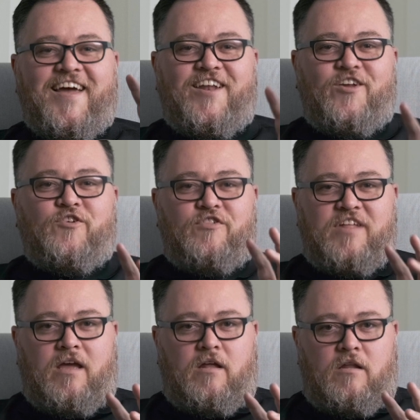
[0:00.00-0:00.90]
and
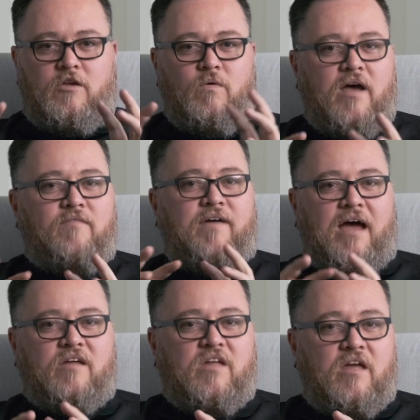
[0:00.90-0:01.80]
understand you have
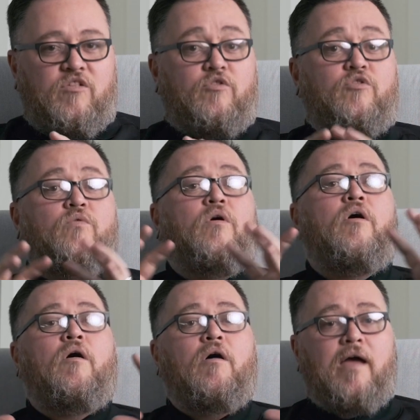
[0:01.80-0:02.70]
access to
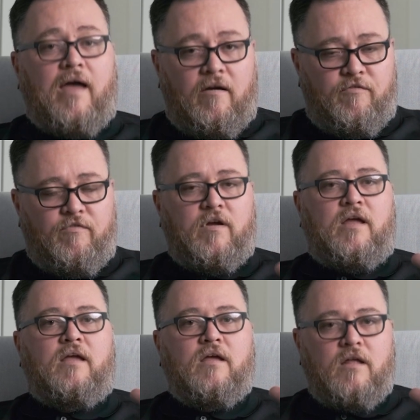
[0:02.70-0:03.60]

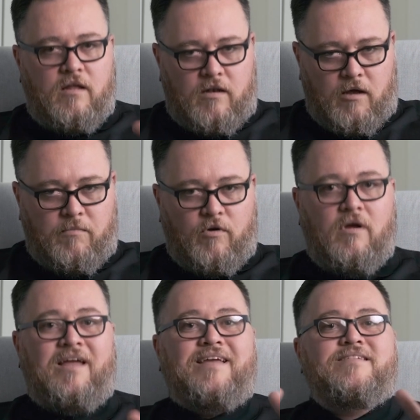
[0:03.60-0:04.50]
every number
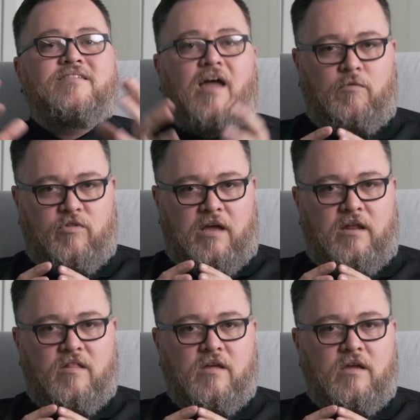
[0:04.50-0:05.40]

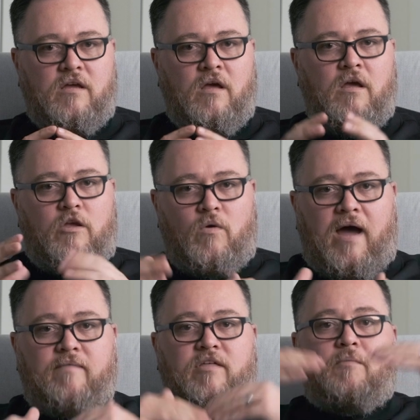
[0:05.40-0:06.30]
simultaneously. You
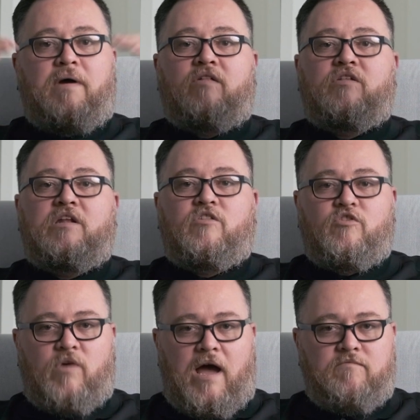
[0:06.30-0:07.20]
have the capacity to
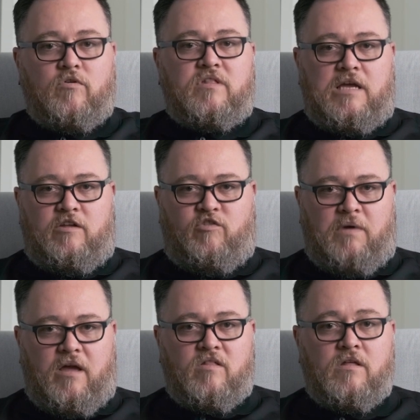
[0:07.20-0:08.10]
travel to each
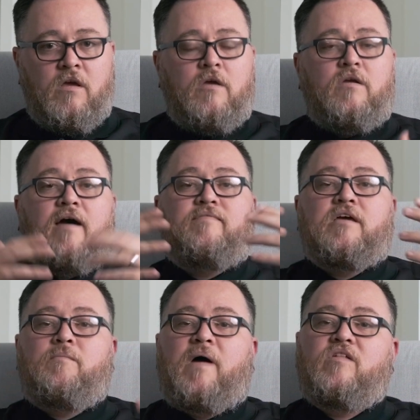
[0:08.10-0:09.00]
space. You have the
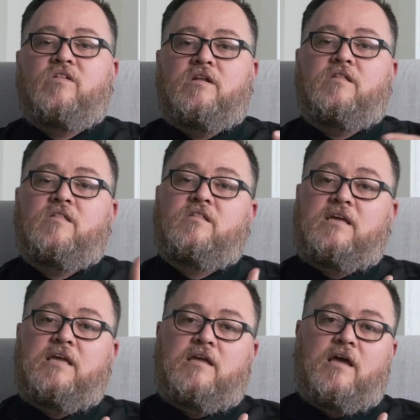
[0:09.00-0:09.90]
capacity to
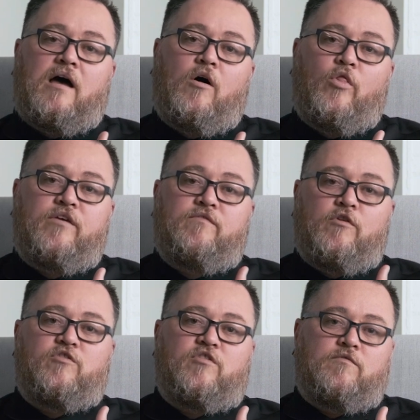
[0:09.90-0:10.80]
see a healthy
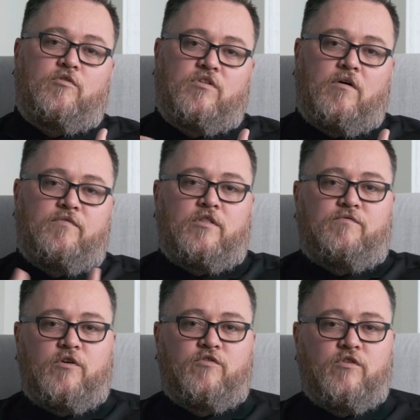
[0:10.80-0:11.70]
version of yourself in the
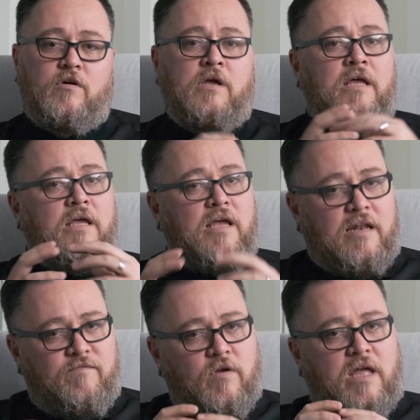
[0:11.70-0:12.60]
future. And
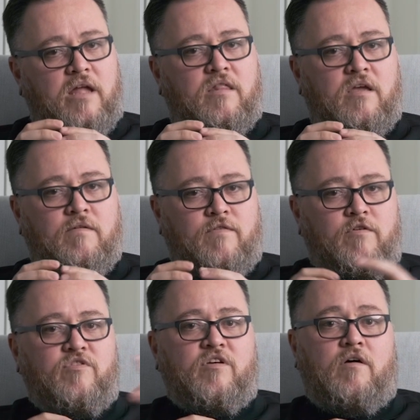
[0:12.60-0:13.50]
if you can't see it for
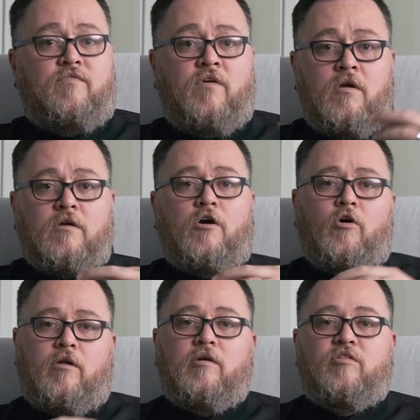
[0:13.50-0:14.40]
yourself,
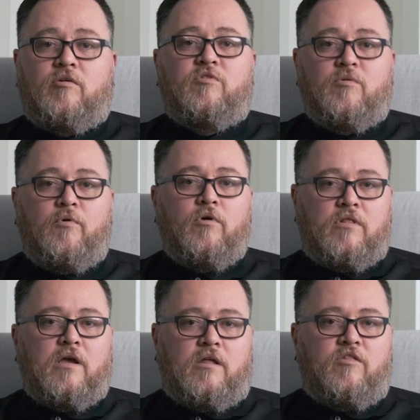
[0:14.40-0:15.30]
garnering some
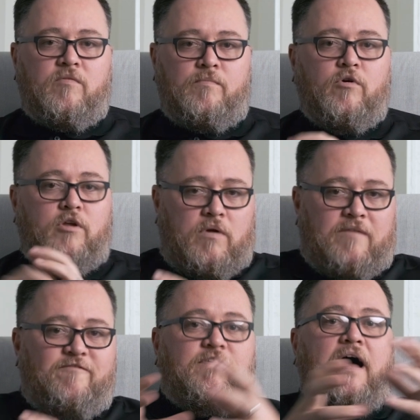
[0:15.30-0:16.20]
support that can support you
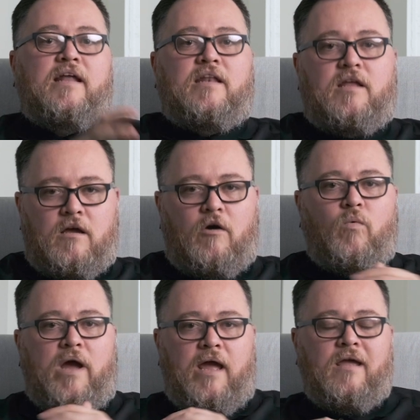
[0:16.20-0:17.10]
in finding a
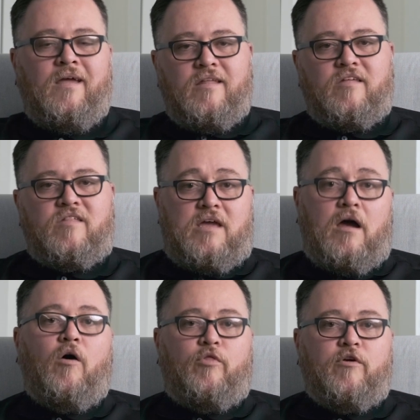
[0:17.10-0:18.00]
way to see a
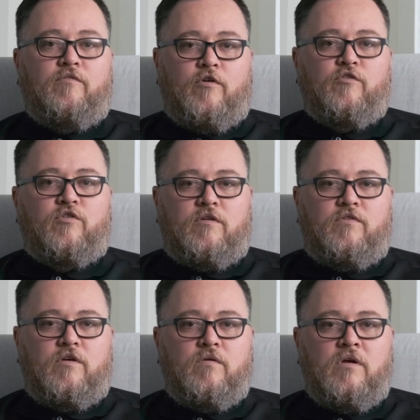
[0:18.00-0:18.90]
healthier version of
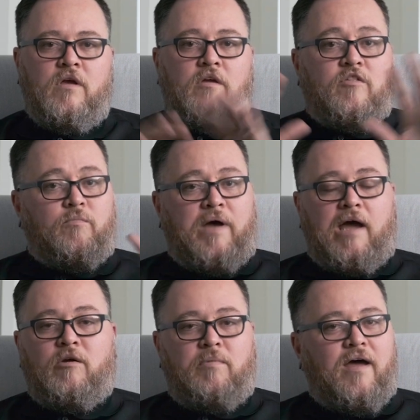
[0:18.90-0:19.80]
you. So
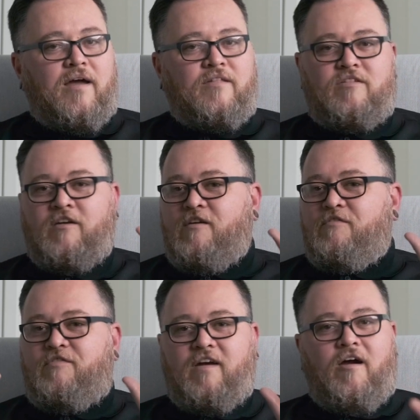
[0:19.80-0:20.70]
pack your bags,
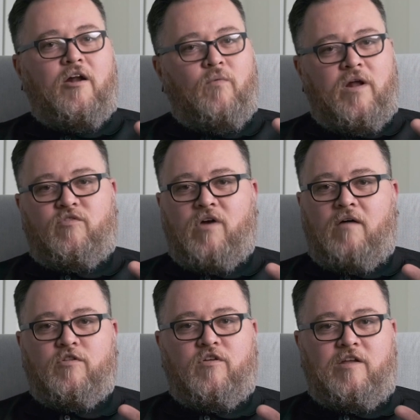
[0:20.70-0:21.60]
figure out a way to
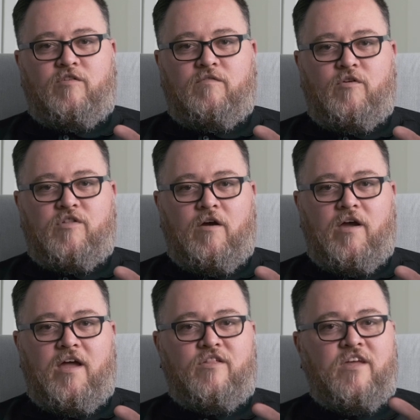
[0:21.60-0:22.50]
travel to each of those
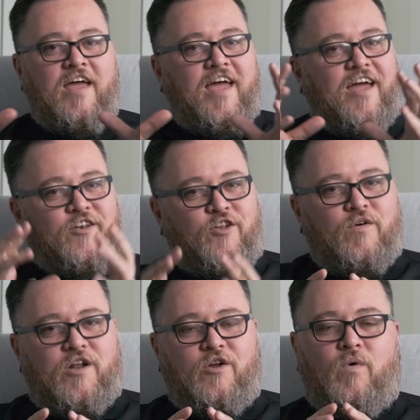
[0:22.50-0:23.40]
areas, and do
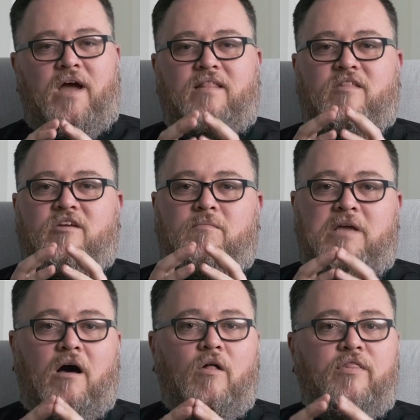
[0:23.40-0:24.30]
it in a way that's going to be
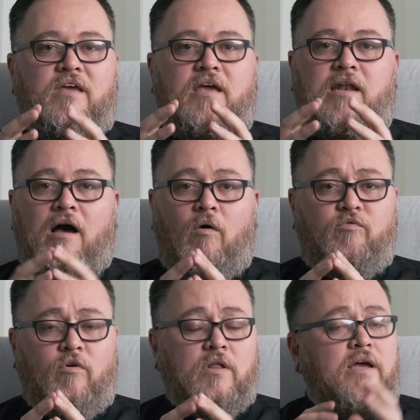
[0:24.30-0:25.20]
healthy and
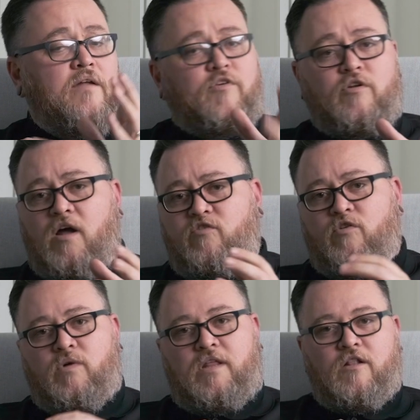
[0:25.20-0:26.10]
helpful. And if you're not
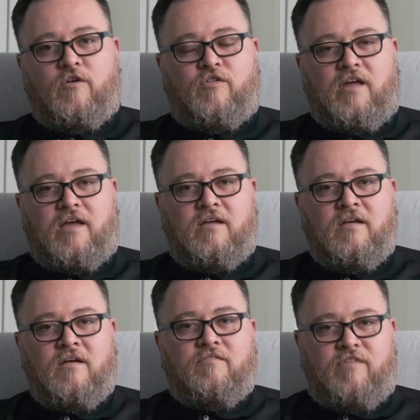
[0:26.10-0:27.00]
sure what that looks like,
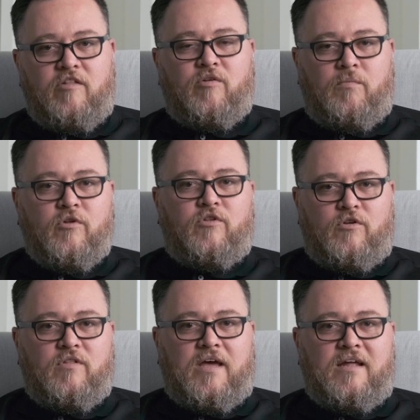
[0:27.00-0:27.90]
find support to
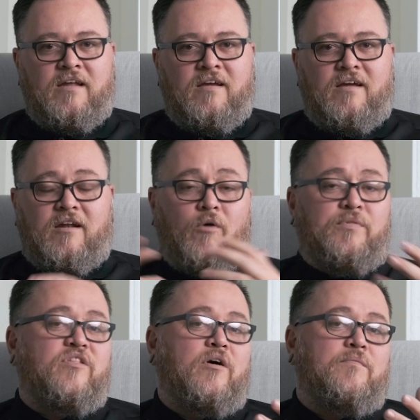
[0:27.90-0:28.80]
do that. And I hope
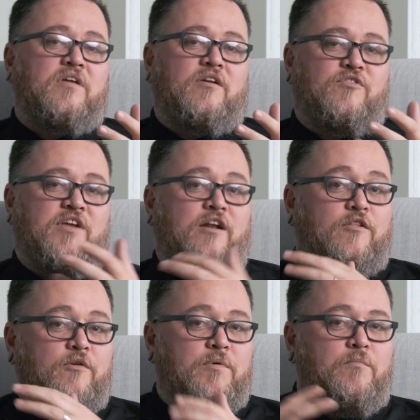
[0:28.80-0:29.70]
this helps to understand a
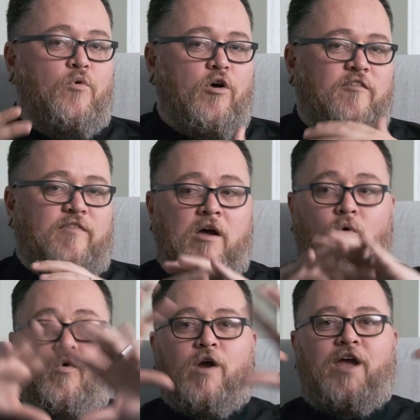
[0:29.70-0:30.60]
little bit more of
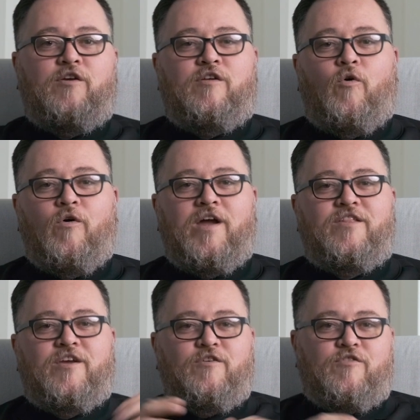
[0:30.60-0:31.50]

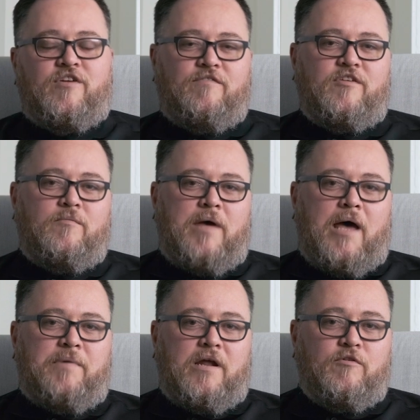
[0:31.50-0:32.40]
orienting yourself to the
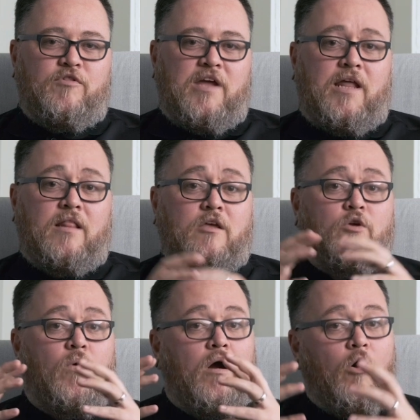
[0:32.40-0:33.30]
map and understanding that
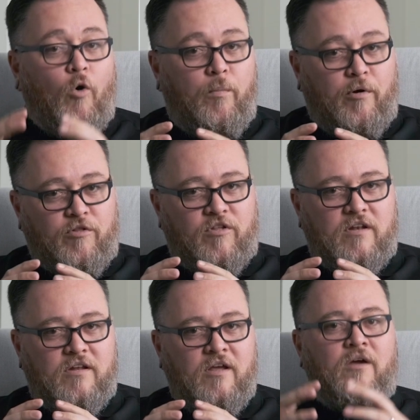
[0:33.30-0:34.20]
you are a whole
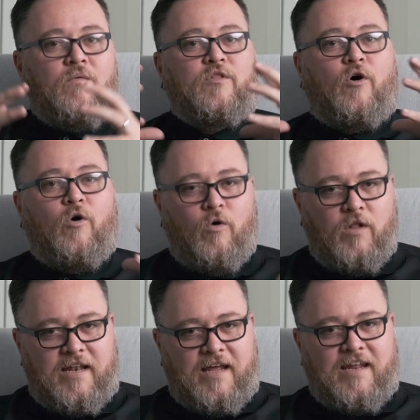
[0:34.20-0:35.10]
person with a whole
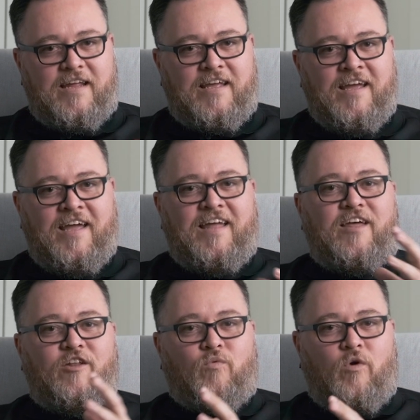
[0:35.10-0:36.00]
identity
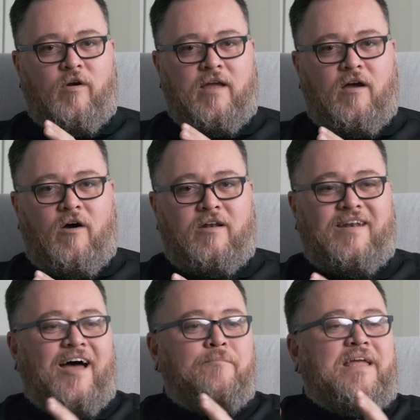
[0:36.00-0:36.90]
that is working on
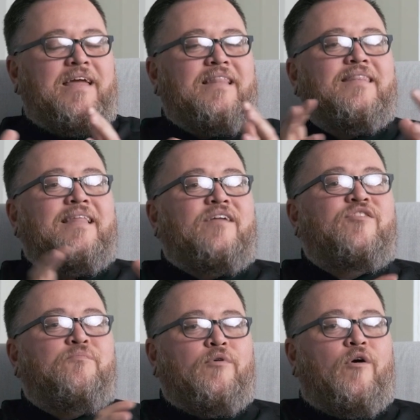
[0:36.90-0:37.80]
not being
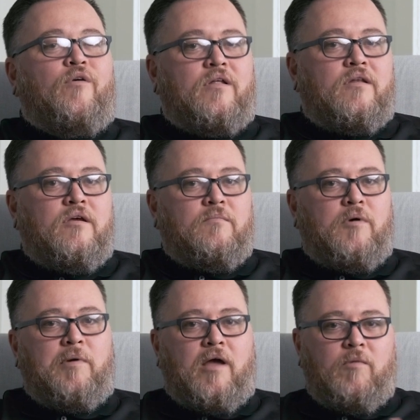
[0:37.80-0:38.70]
less broken,
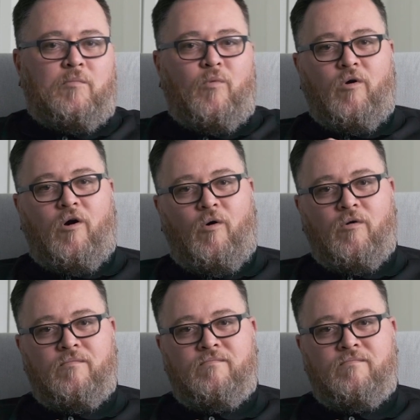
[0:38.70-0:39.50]
but becoming more whole.